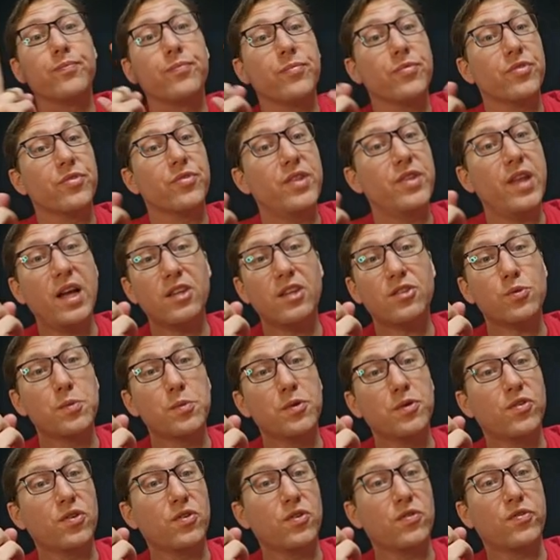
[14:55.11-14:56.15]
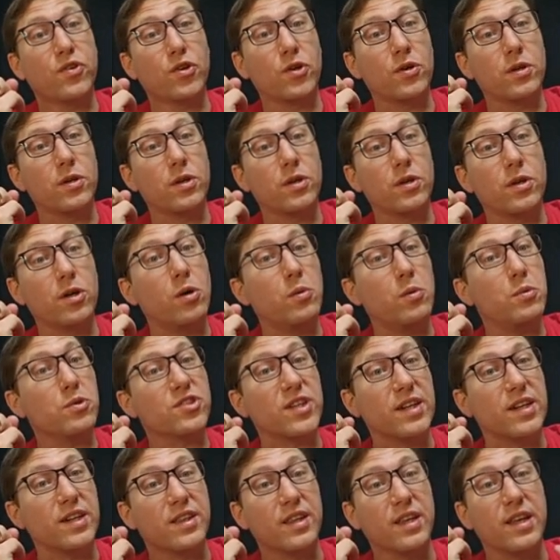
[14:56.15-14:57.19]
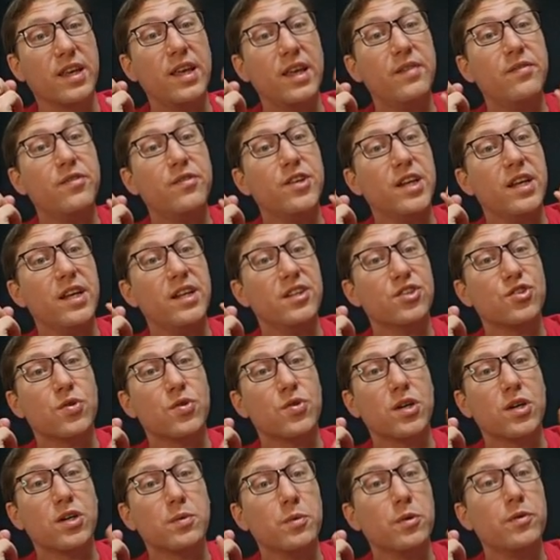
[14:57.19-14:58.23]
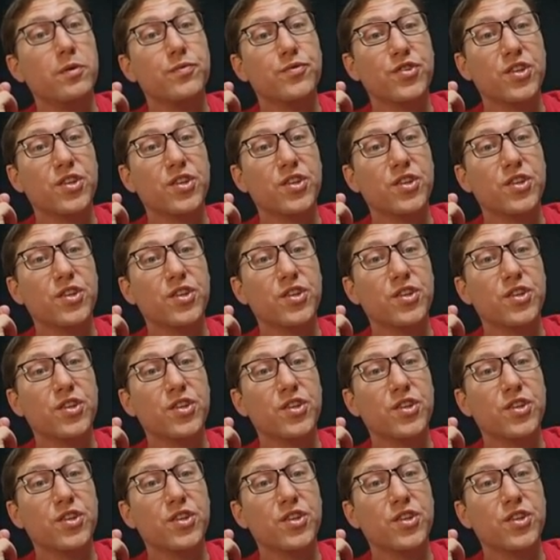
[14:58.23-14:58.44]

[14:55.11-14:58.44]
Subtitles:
That's removal for almost anything, even indestructible,